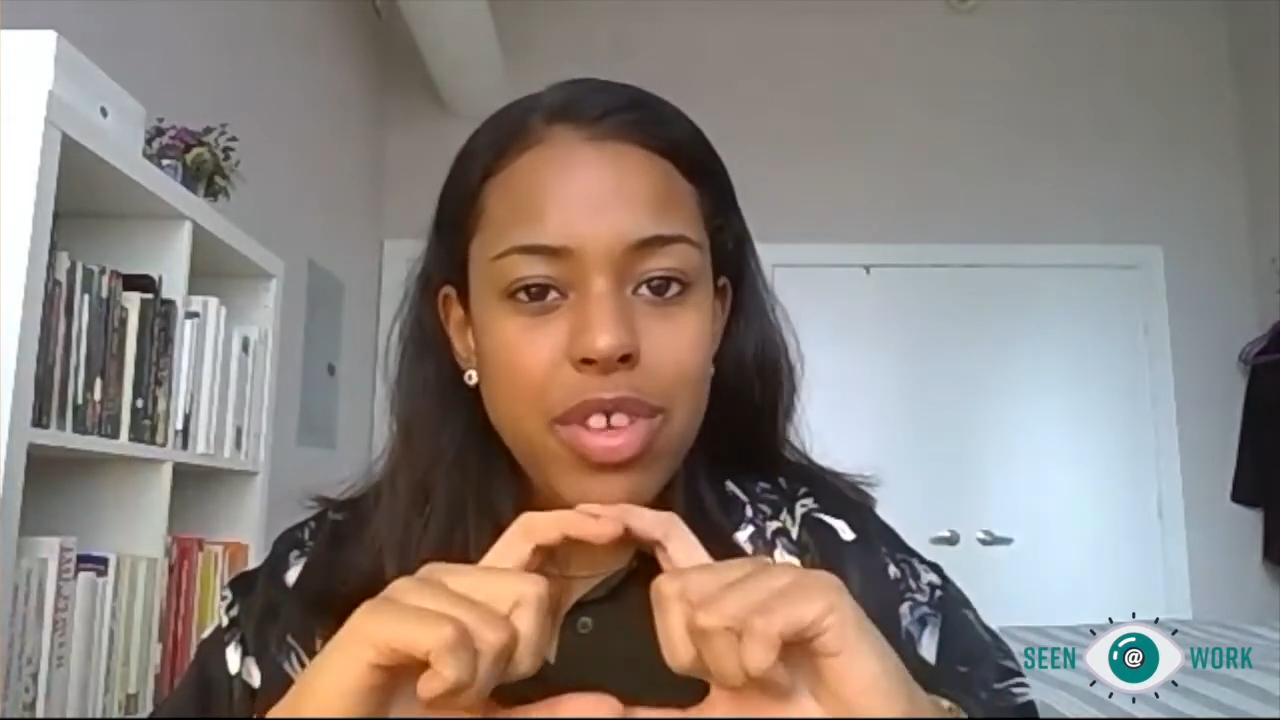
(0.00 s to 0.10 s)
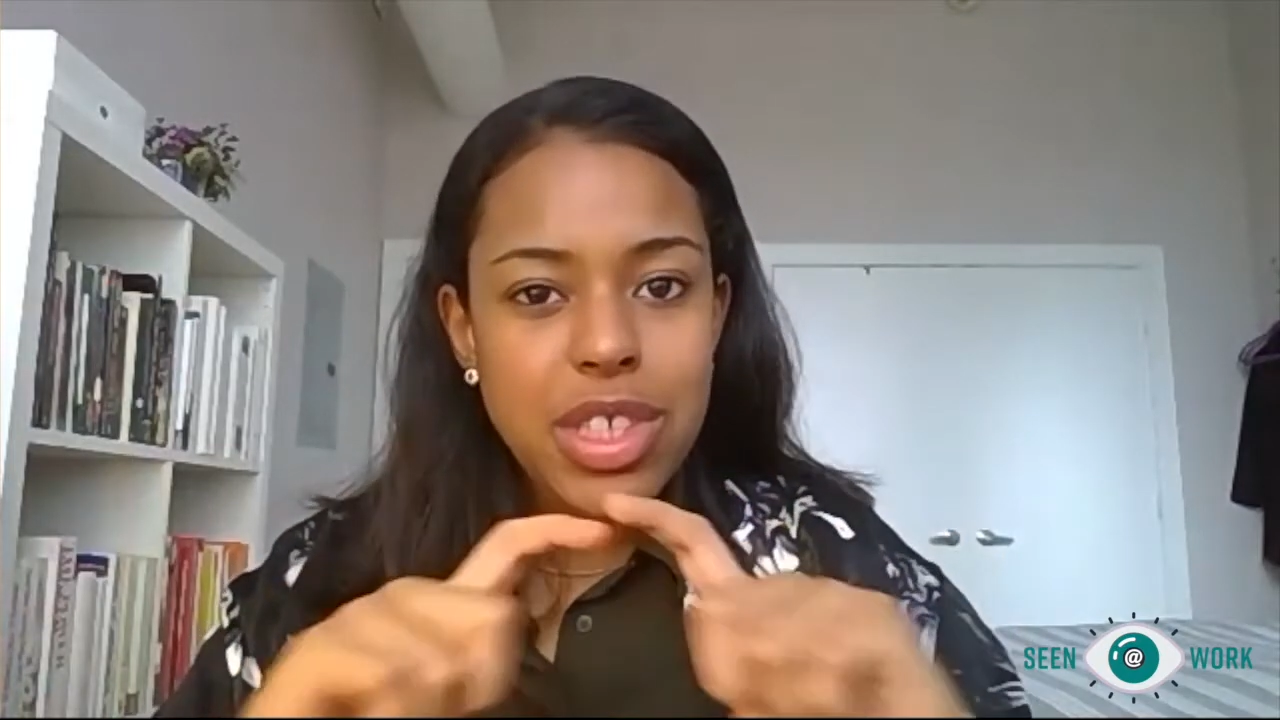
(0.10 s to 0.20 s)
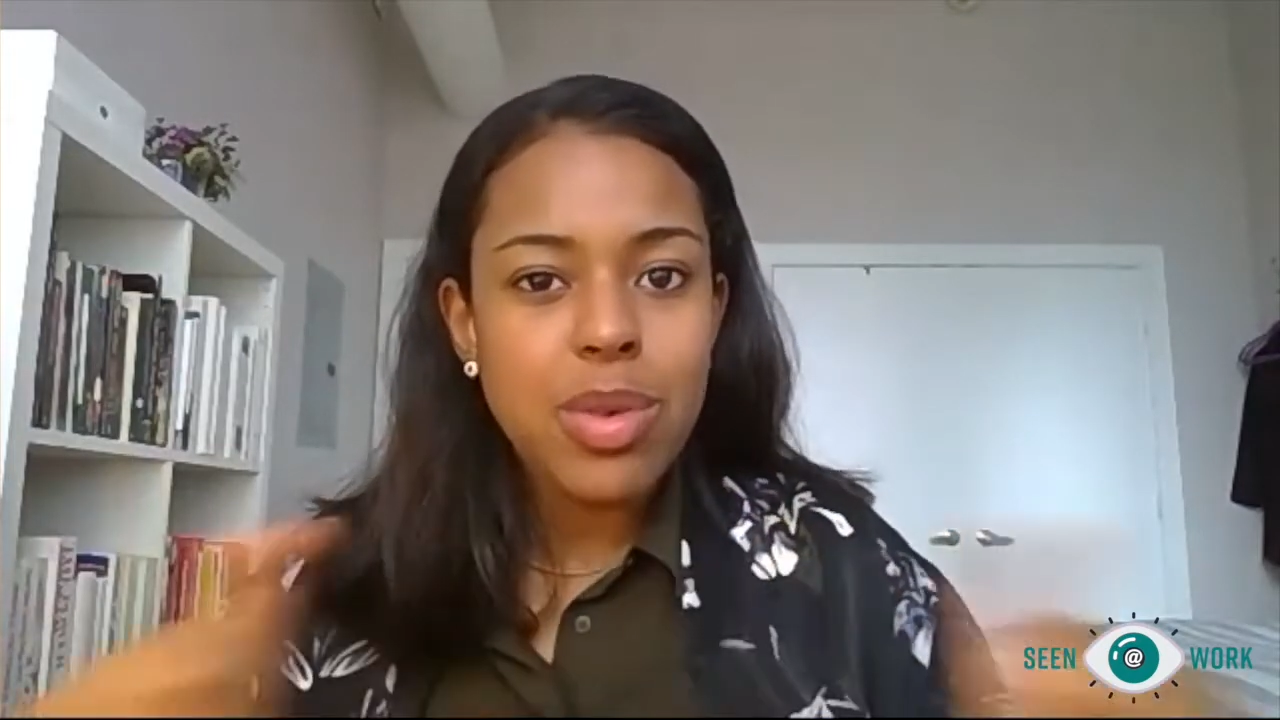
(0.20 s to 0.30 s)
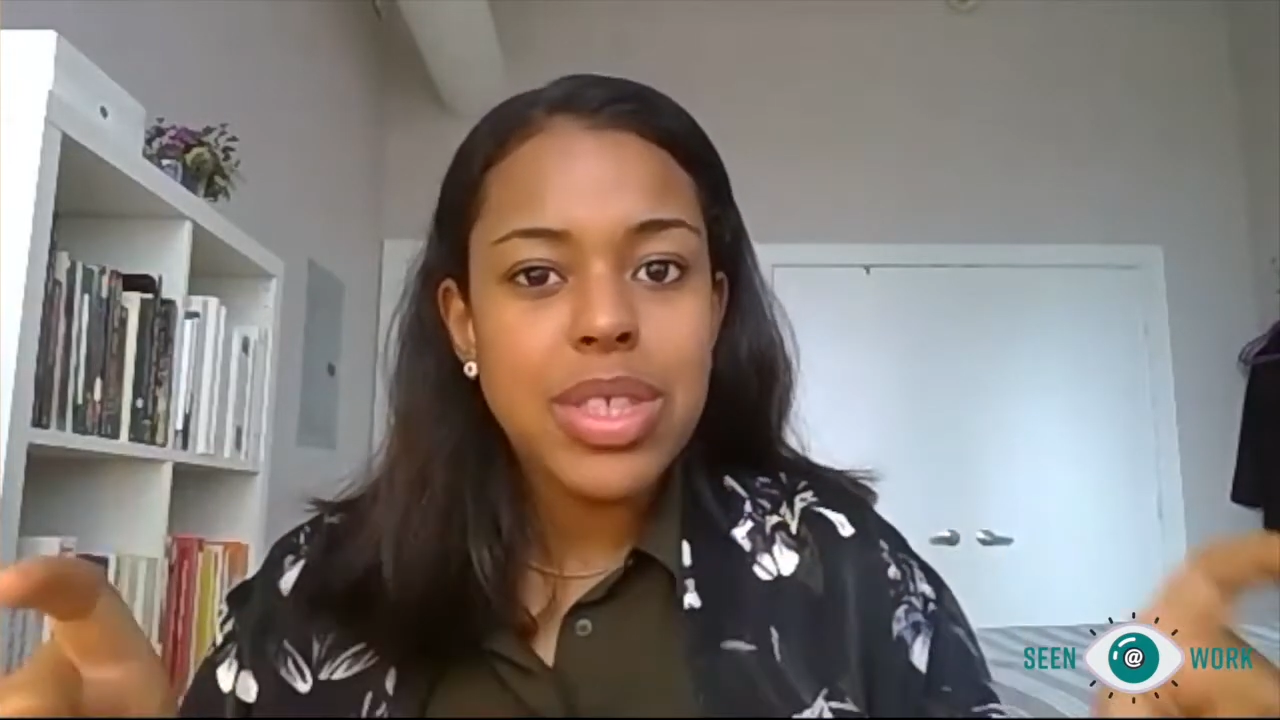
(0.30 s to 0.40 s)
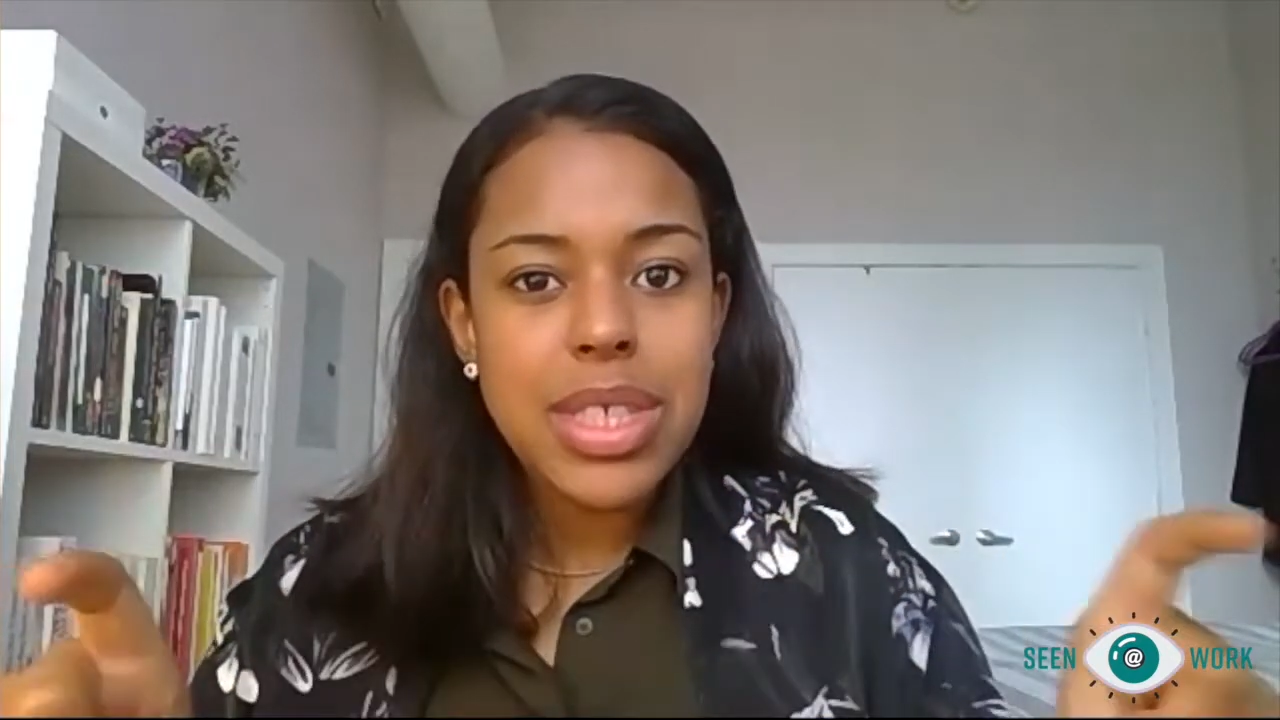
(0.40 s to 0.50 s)

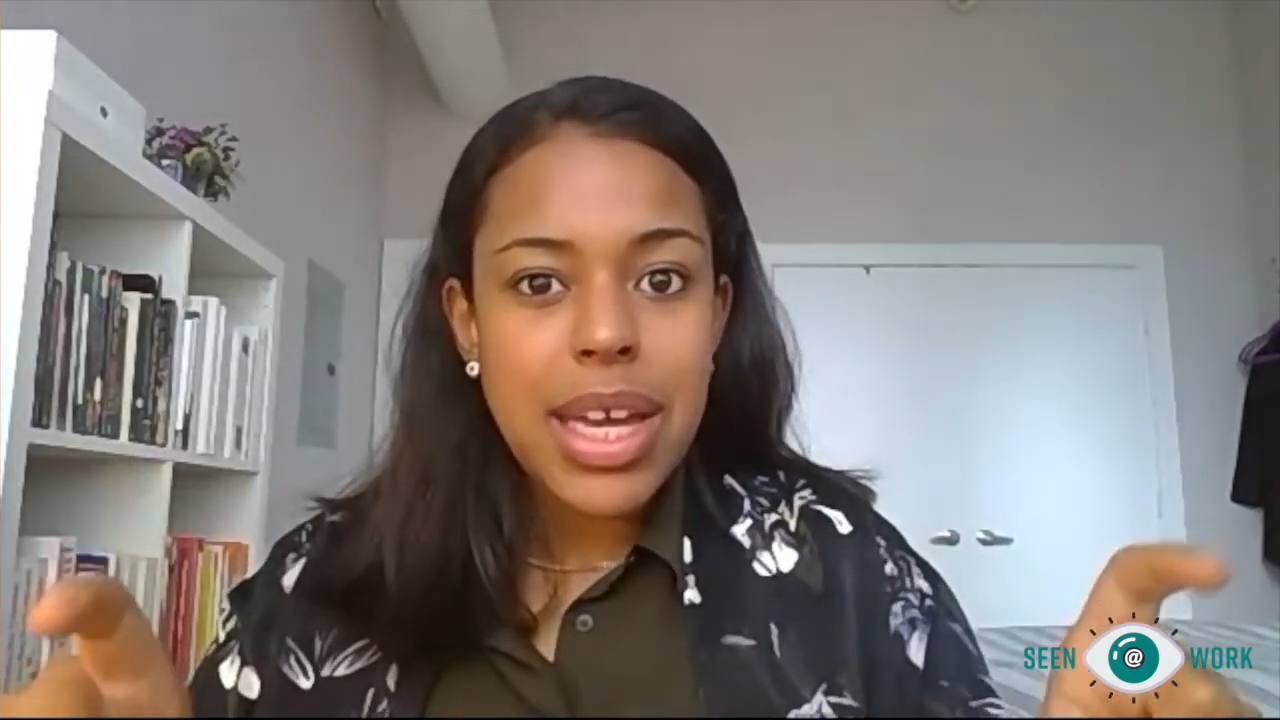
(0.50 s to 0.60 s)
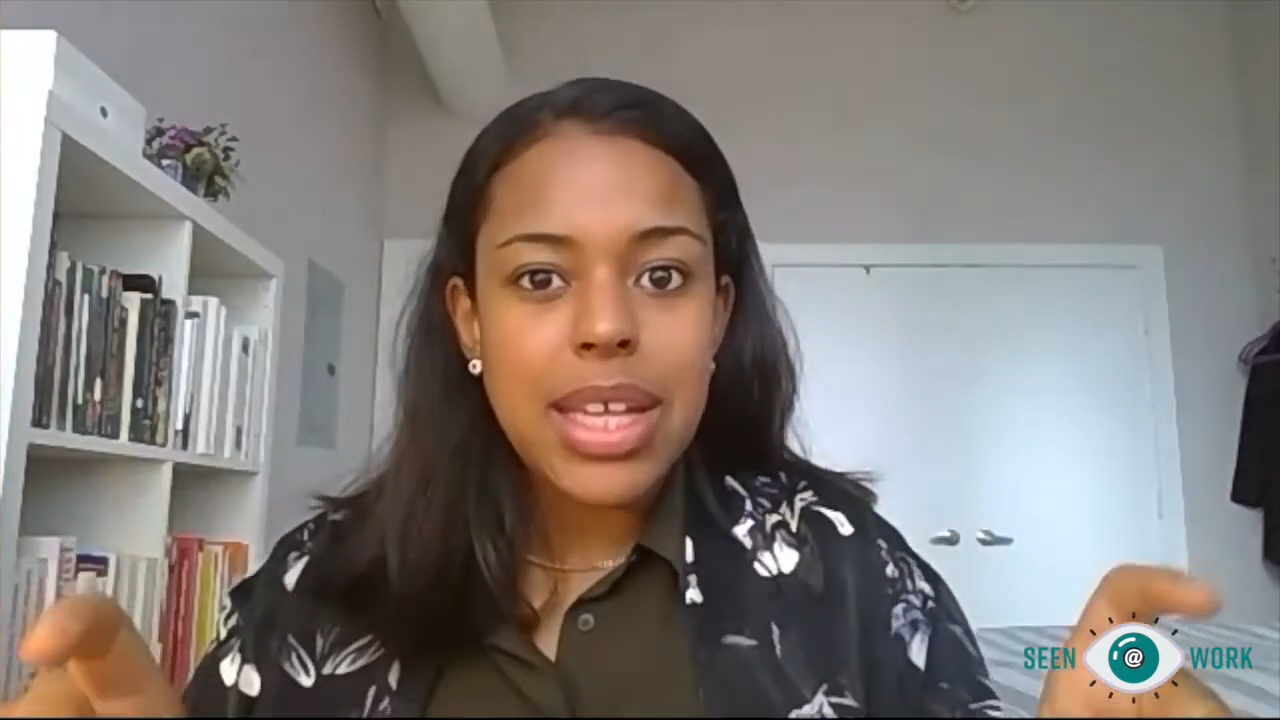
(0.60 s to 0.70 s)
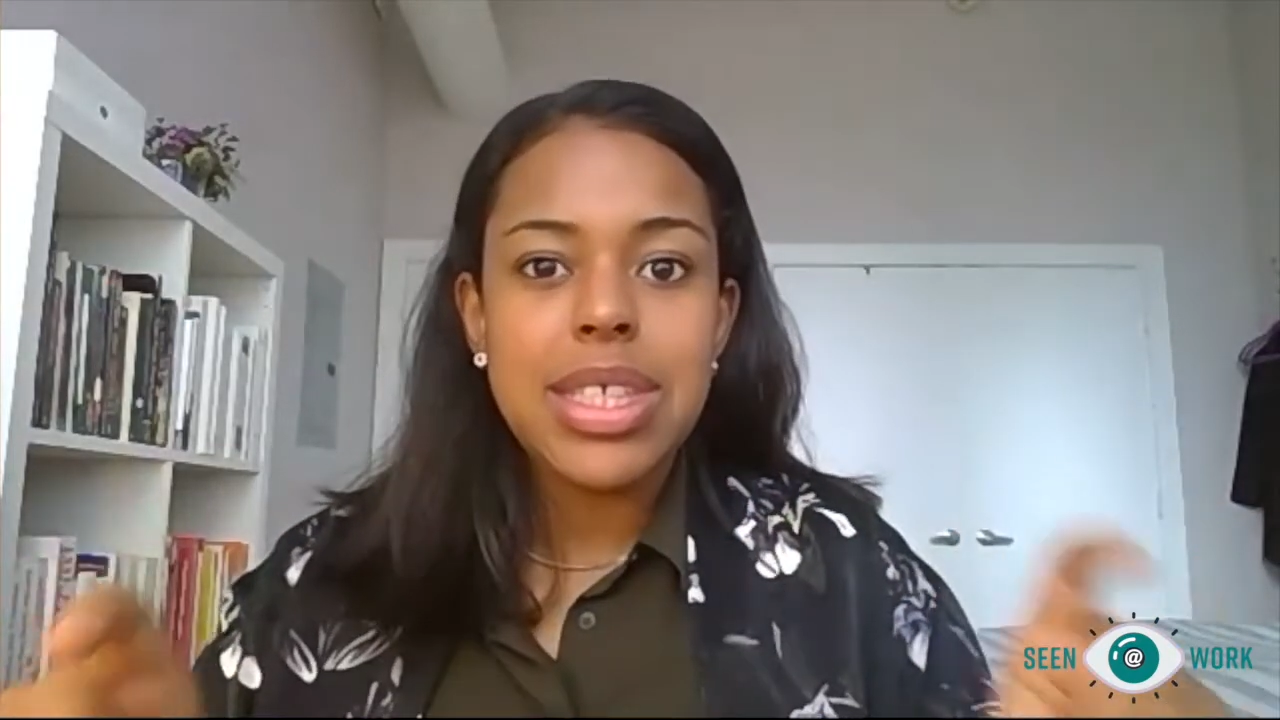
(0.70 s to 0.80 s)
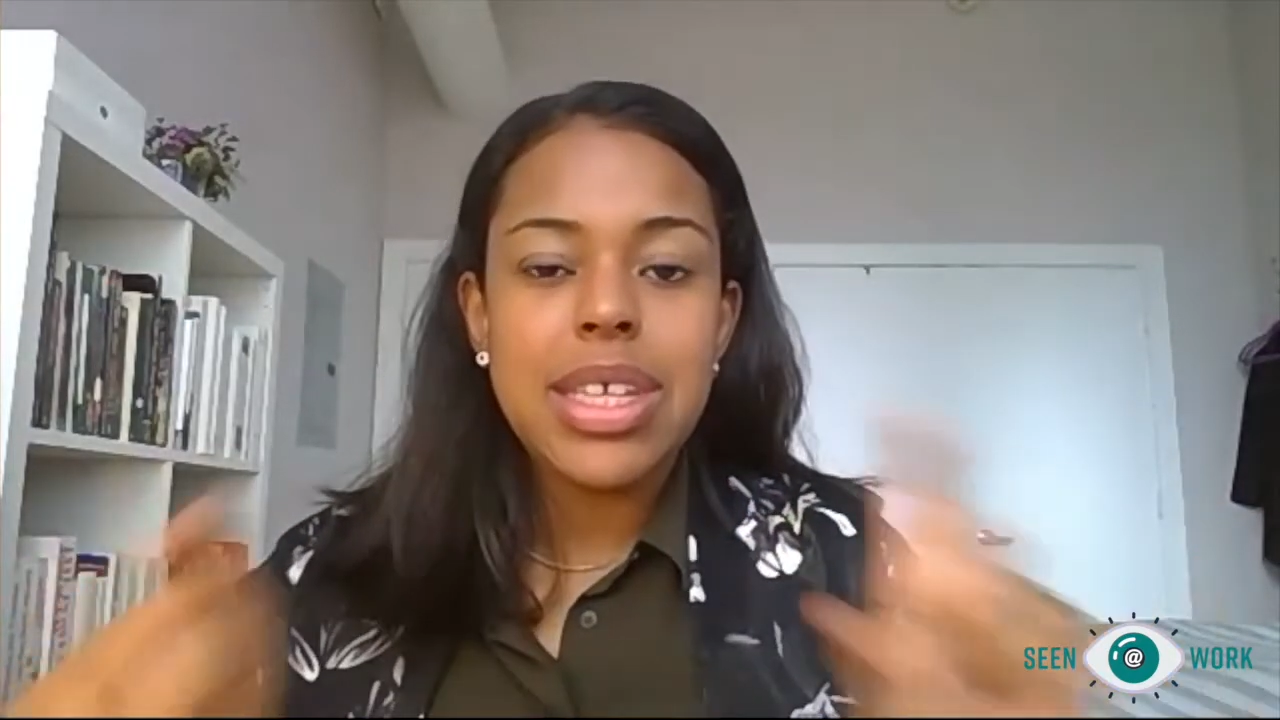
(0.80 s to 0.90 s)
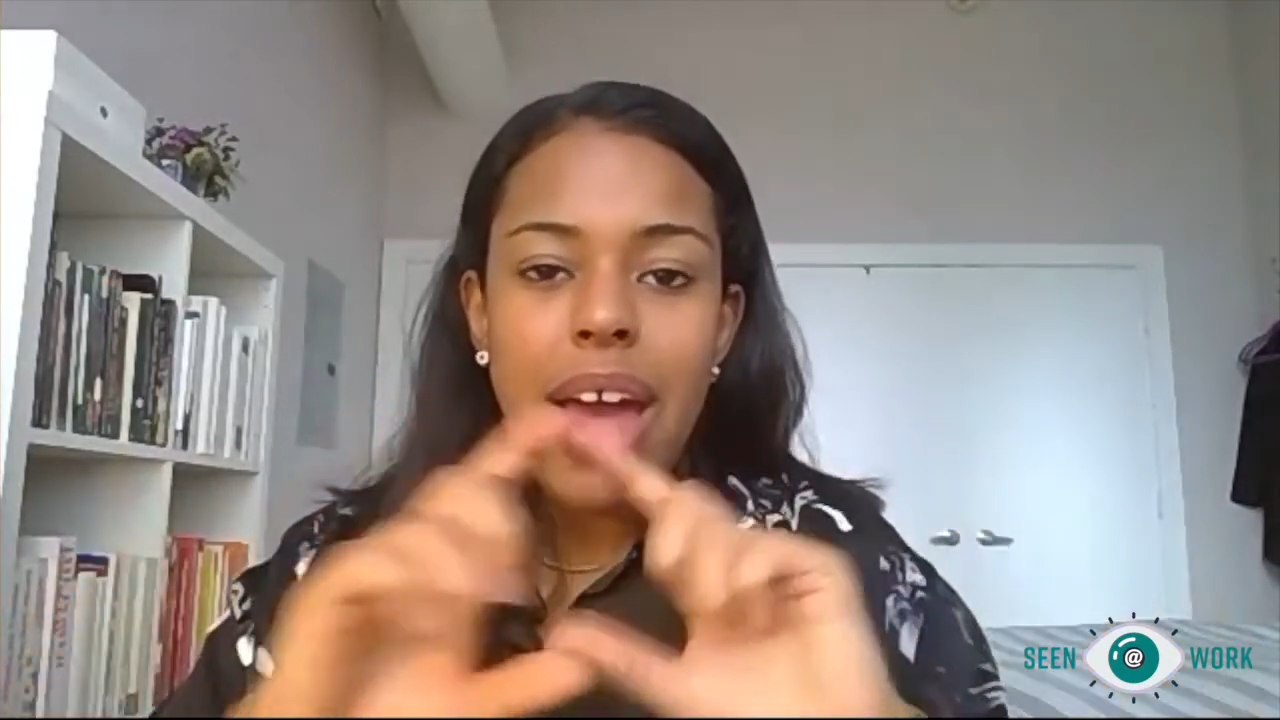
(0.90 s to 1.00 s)

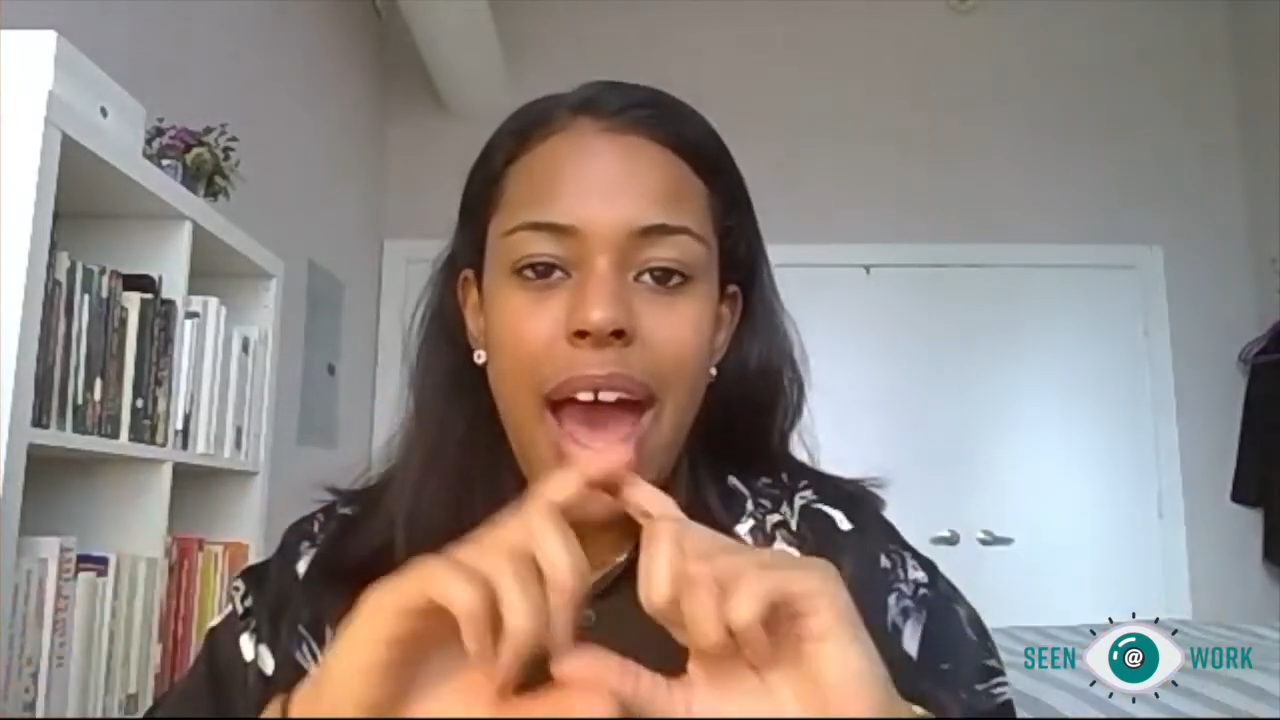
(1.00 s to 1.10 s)
associates